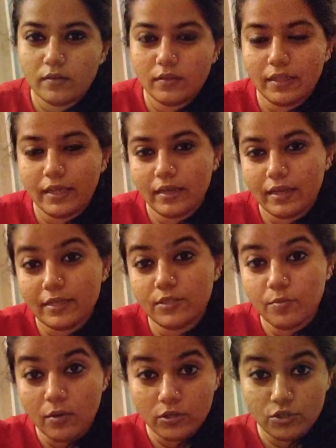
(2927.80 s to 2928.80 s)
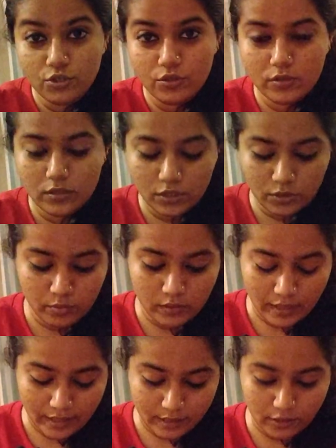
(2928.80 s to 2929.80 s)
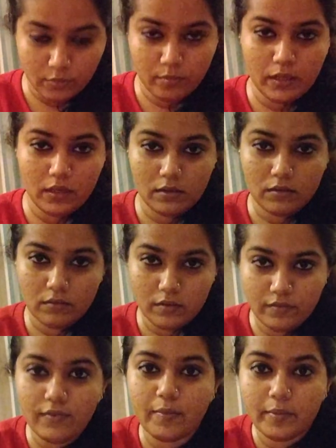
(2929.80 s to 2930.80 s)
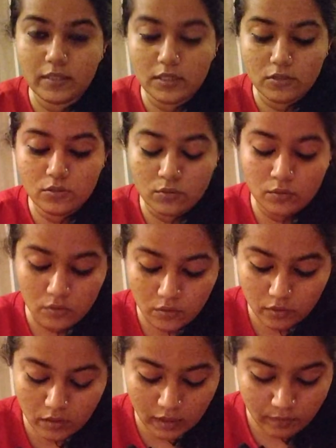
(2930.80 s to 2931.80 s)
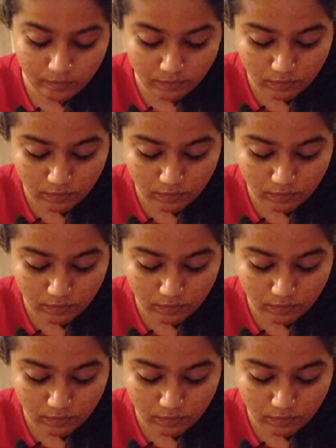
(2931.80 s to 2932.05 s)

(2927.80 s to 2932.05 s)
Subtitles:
like as much as you would like it to be, if I may say so. Okay.